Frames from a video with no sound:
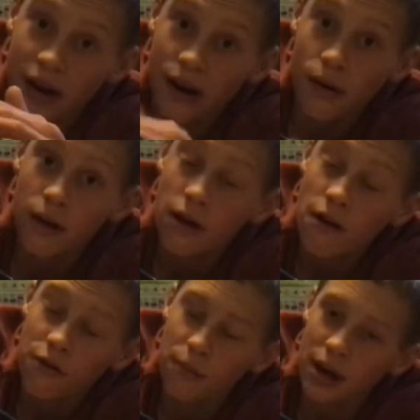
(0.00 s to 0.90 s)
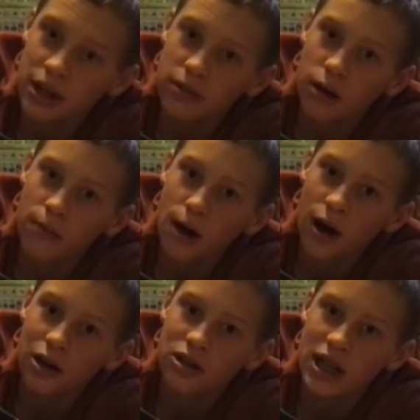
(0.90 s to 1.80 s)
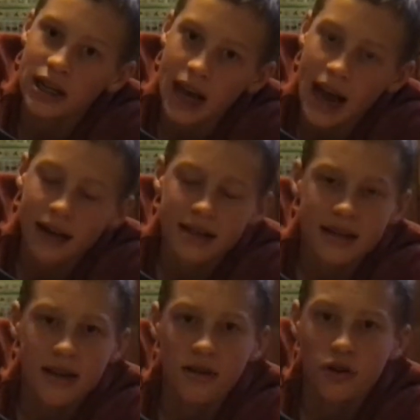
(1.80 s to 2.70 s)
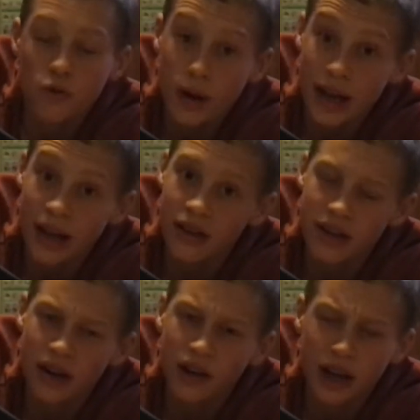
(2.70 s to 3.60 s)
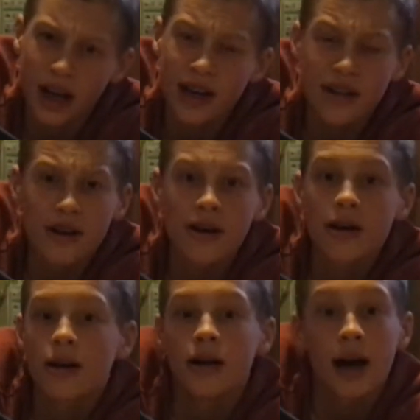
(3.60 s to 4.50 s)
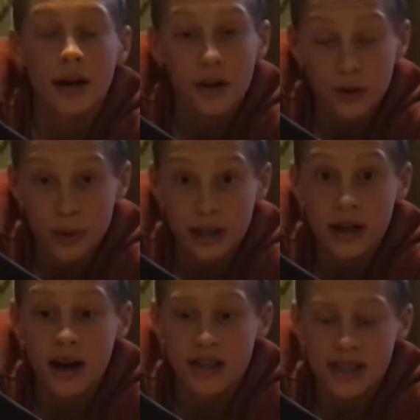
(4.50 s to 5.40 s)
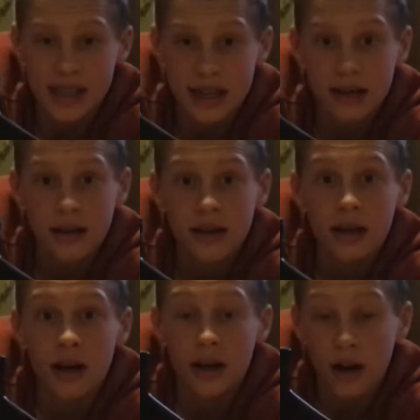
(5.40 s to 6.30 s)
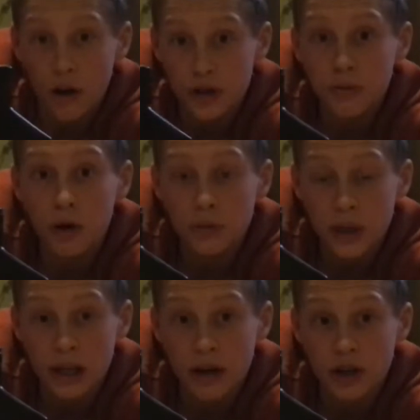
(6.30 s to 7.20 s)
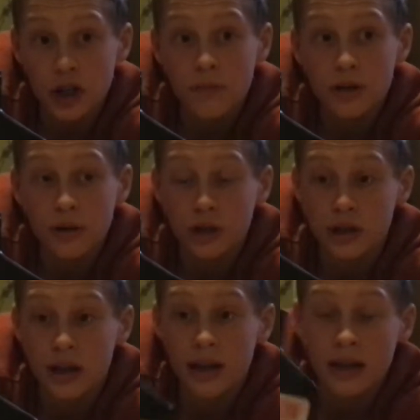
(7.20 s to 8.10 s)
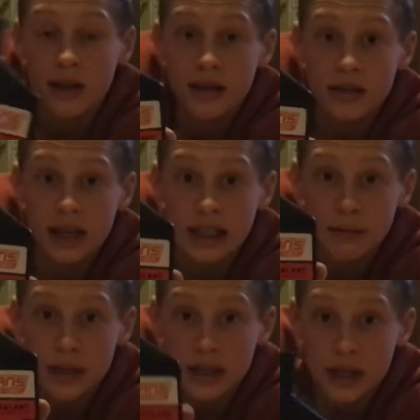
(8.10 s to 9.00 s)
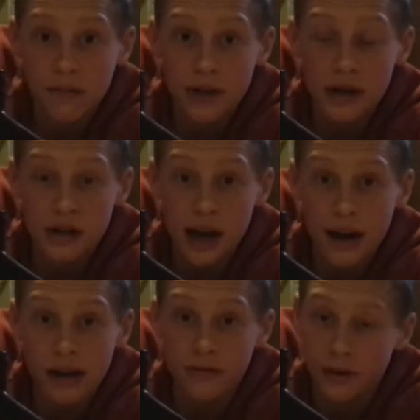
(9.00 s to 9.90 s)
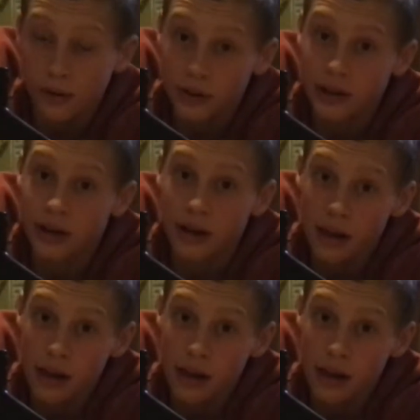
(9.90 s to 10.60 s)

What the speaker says: out from any small punctures like cactuses or twigs that could get in there and otherwise cause a leak. It also works with inner tubes, so just stick some of this stuff in your tires, folks, and